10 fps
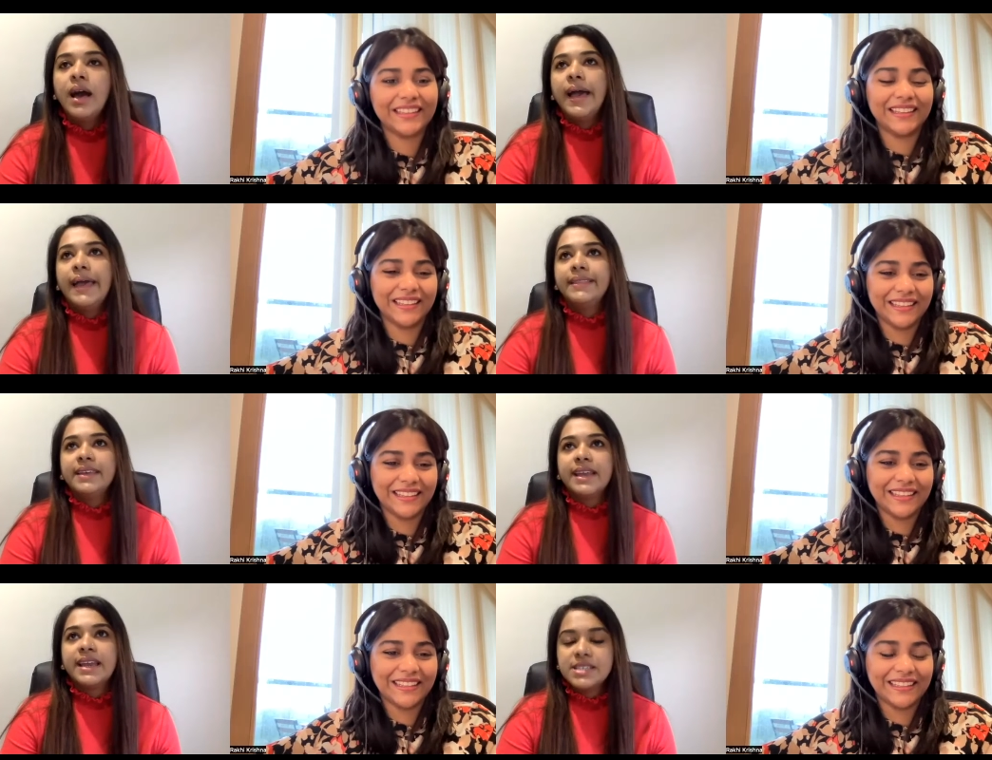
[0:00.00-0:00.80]
Speaker 1: and
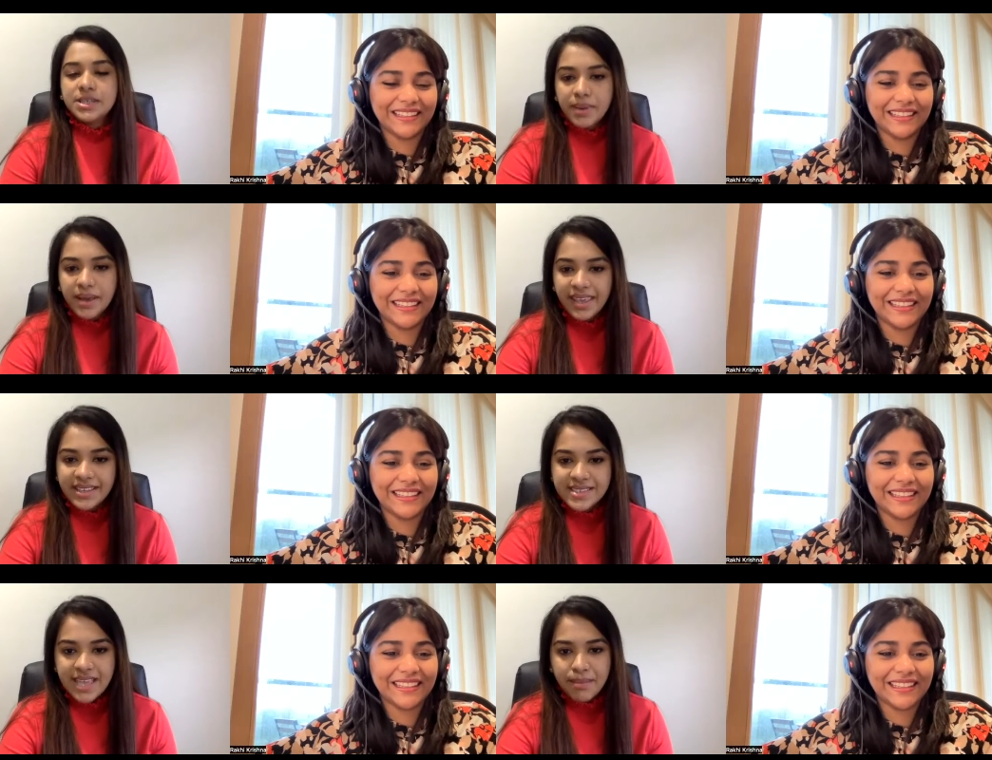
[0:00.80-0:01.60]
then I did my
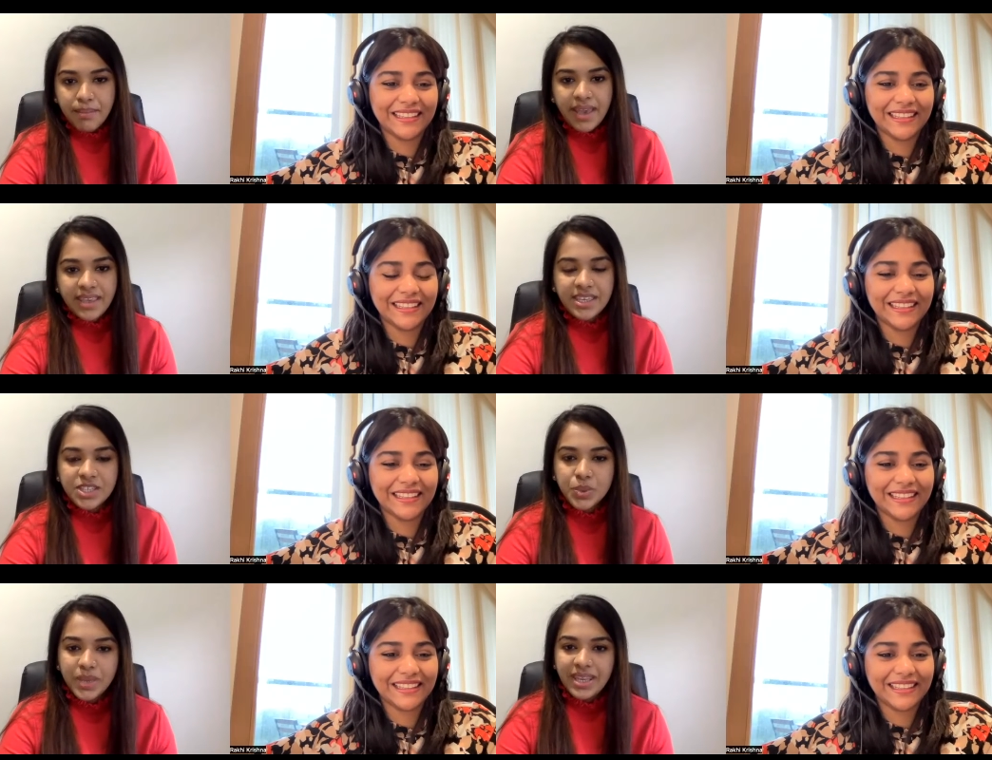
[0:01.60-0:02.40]
exam back in
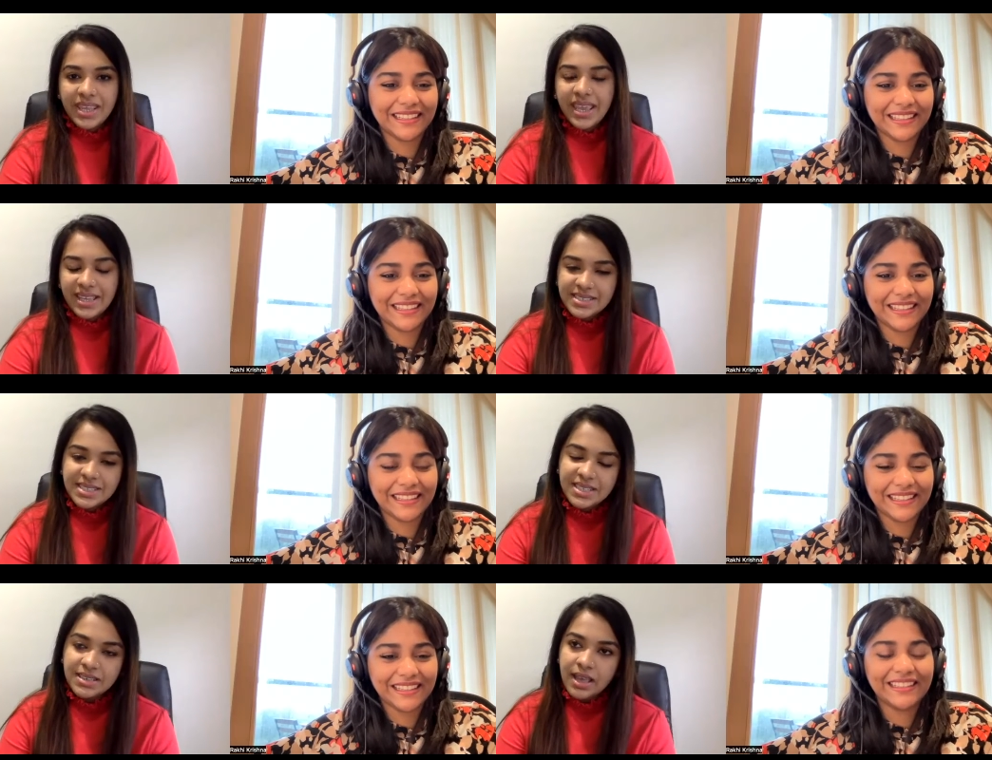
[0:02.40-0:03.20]

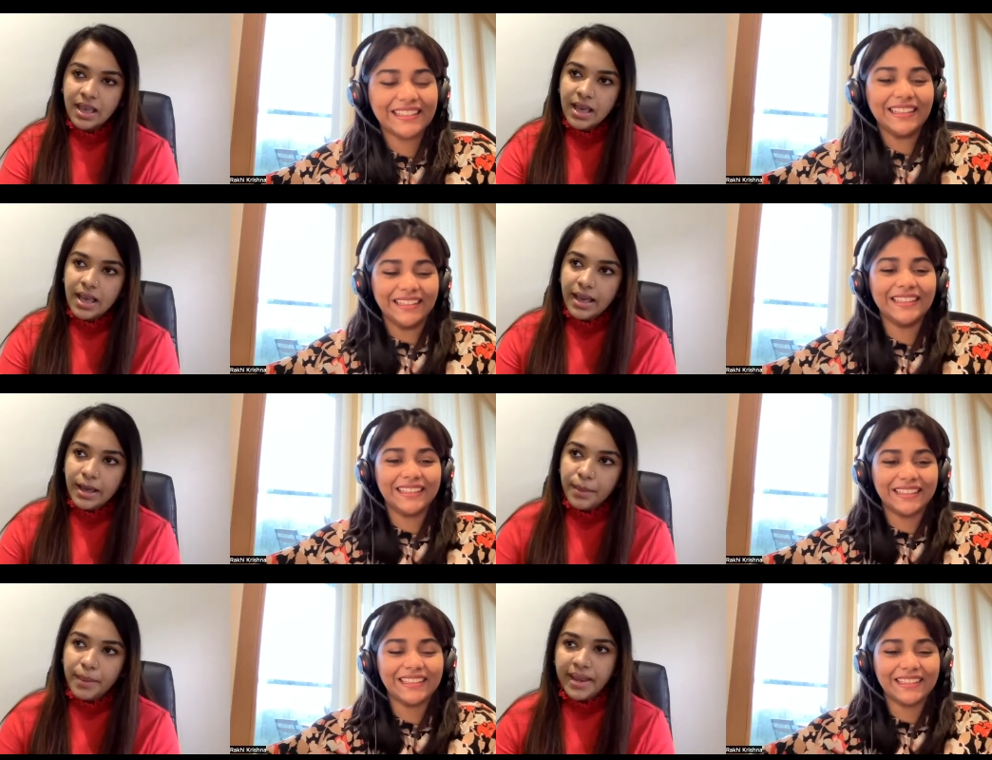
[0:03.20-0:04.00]
2018,
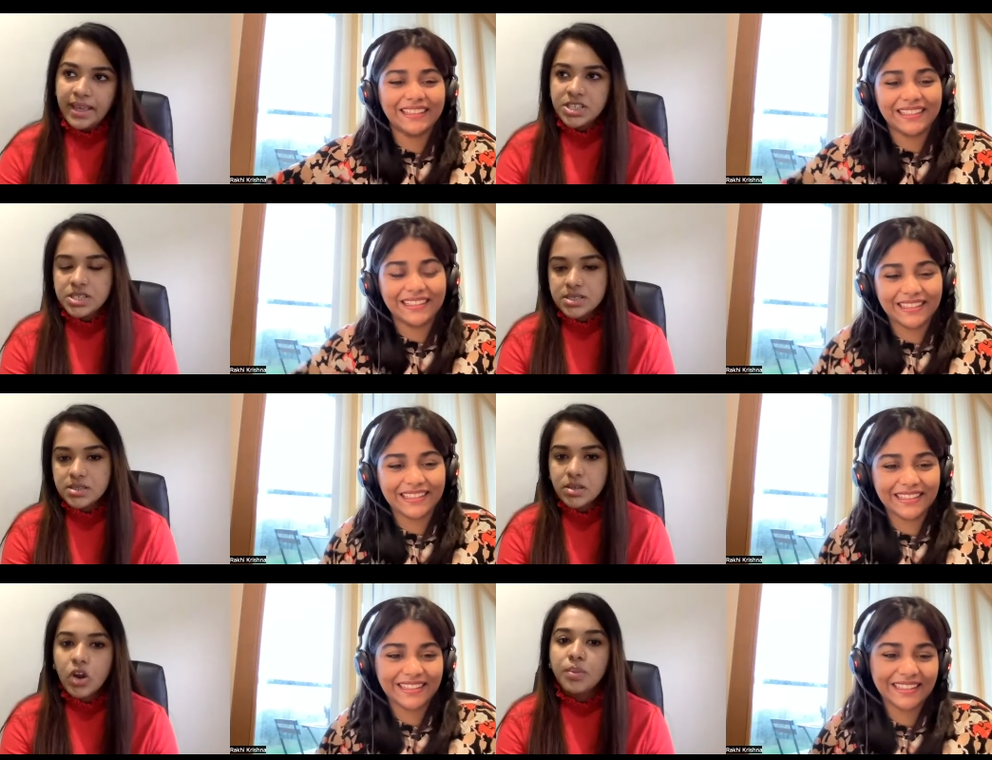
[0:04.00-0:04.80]
um, and I
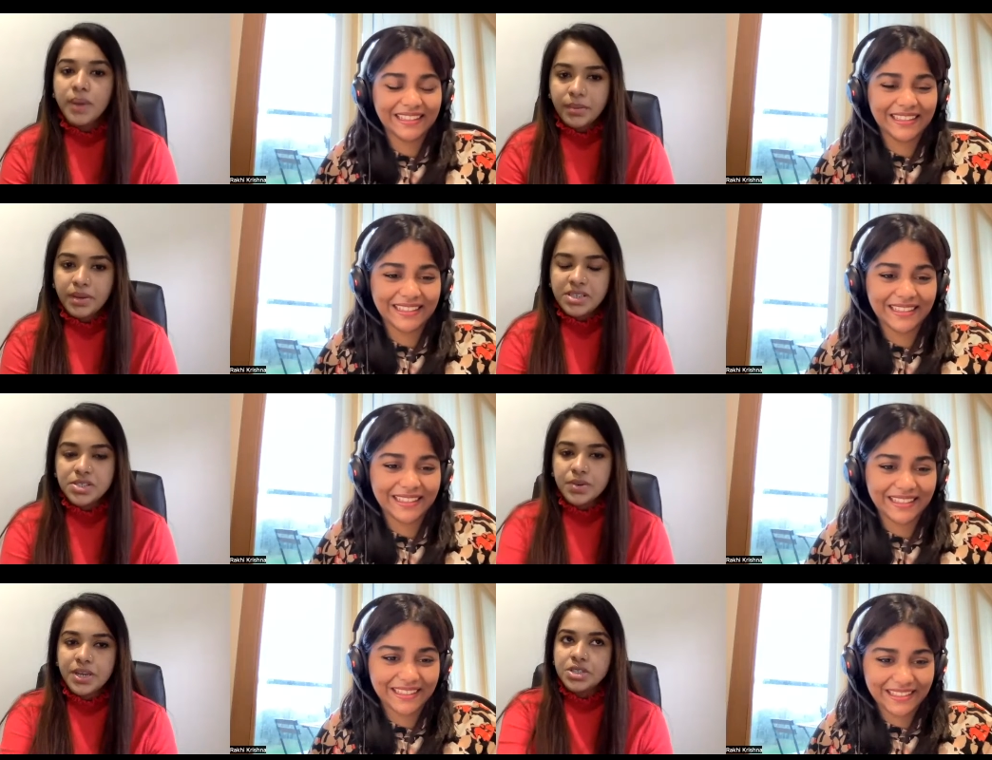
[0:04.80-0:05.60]
just got my
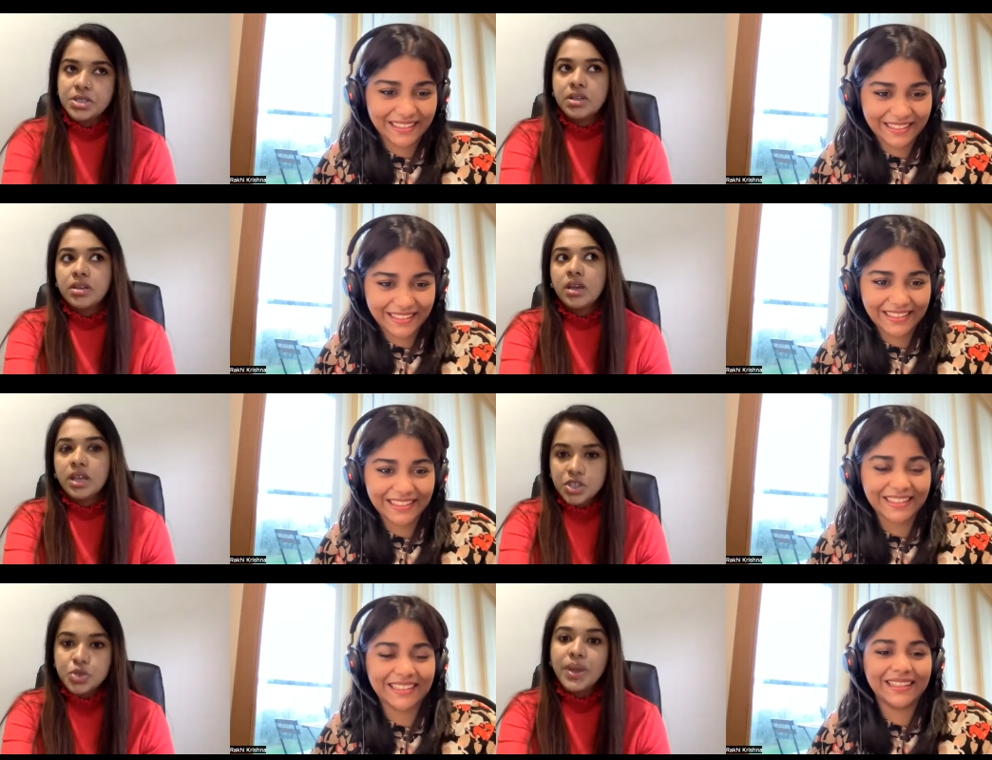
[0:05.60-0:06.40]
registration
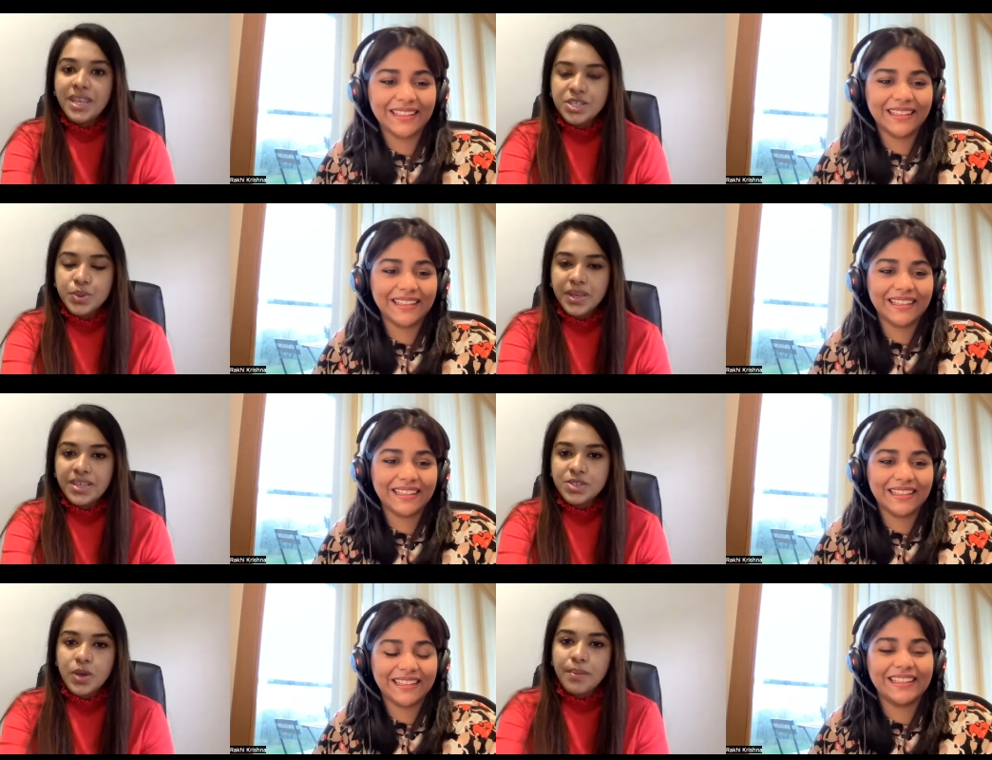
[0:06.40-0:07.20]
in 2020.
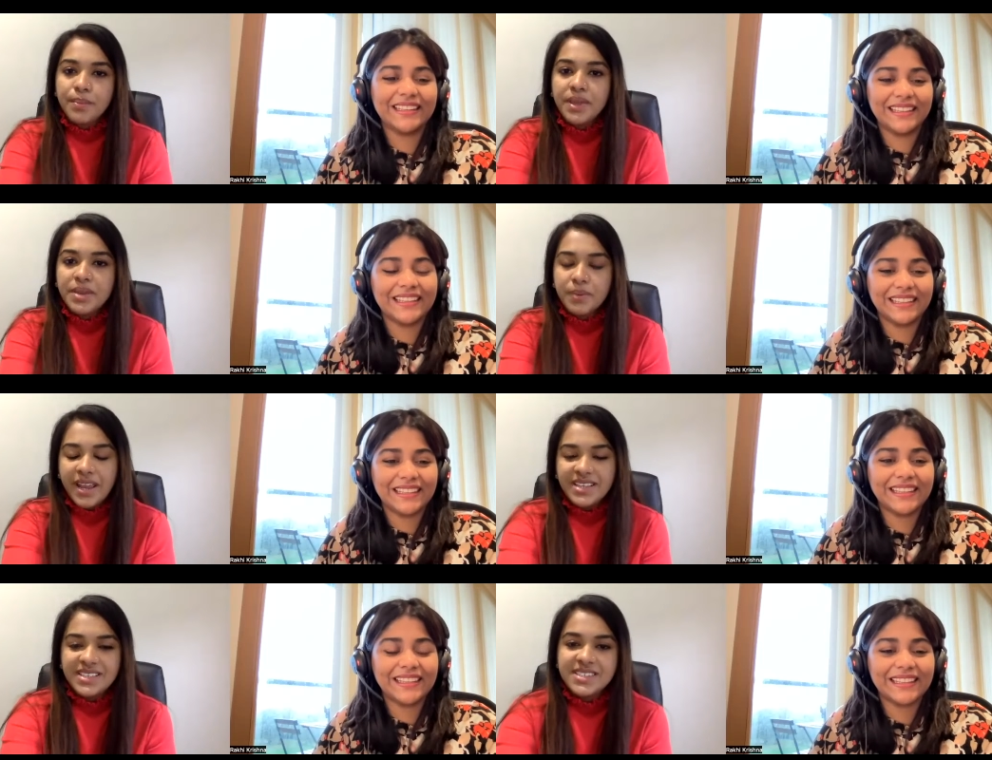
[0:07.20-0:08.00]
So I've been
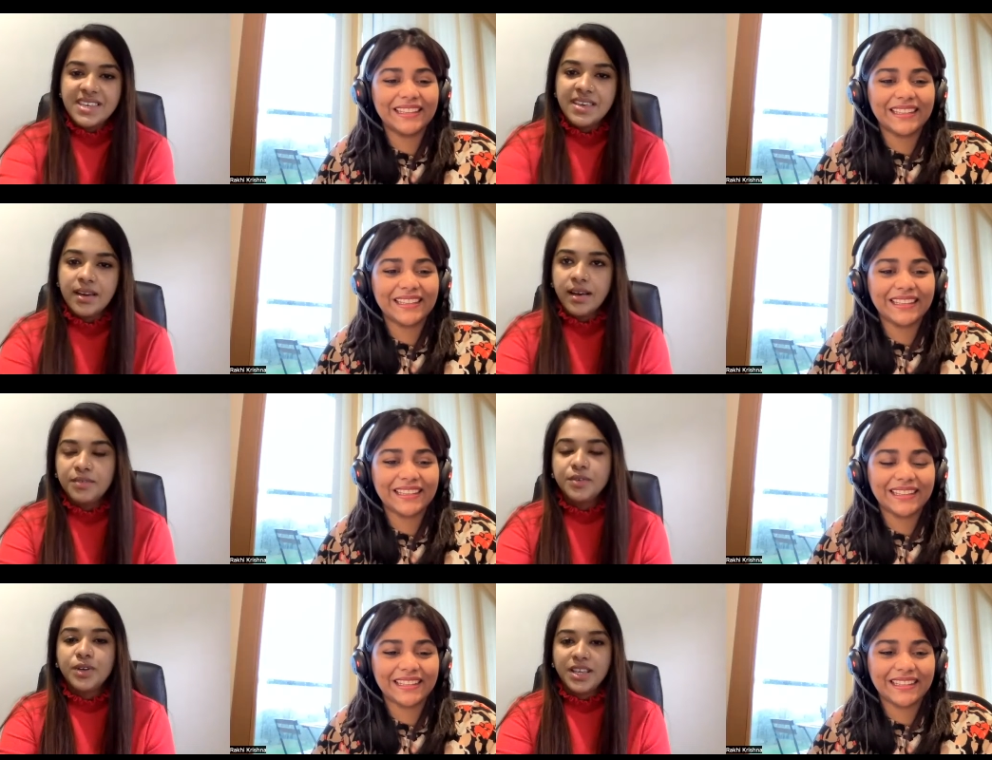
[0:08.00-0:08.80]
practicing here
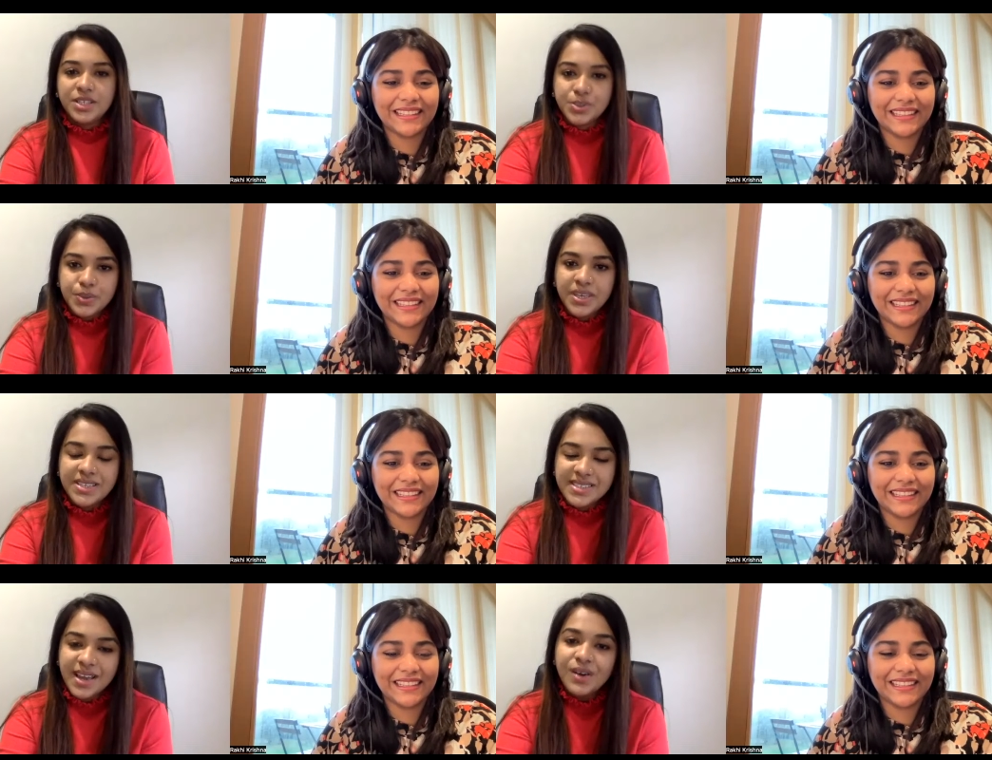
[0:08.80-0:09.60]
for like two
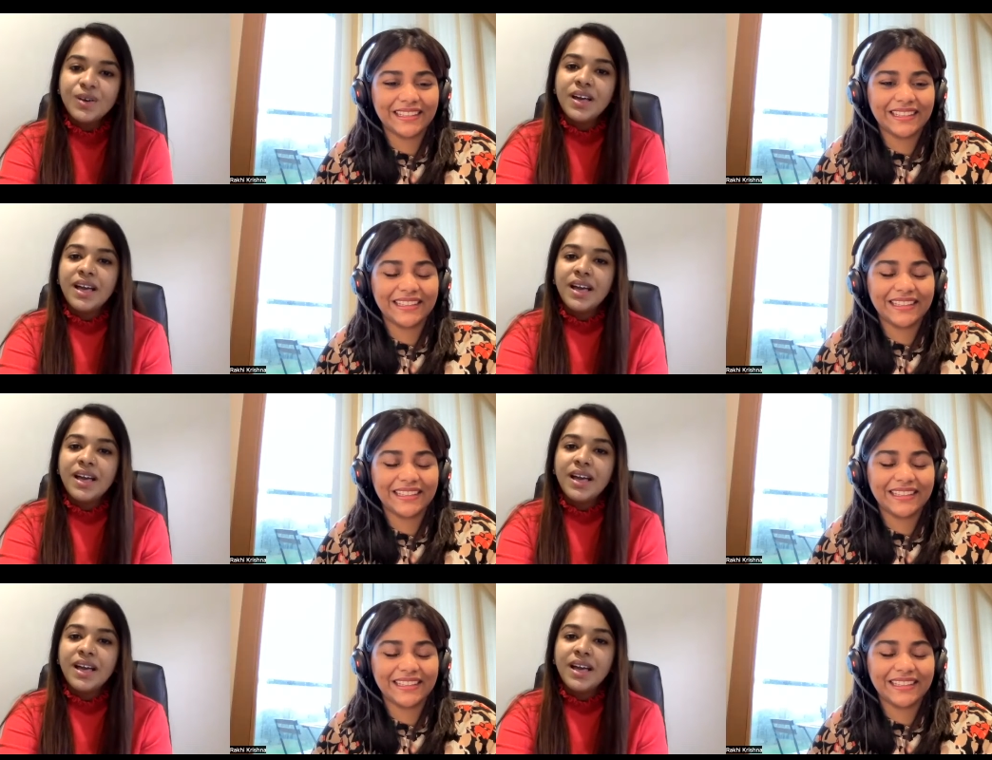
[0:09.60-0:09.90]
years now.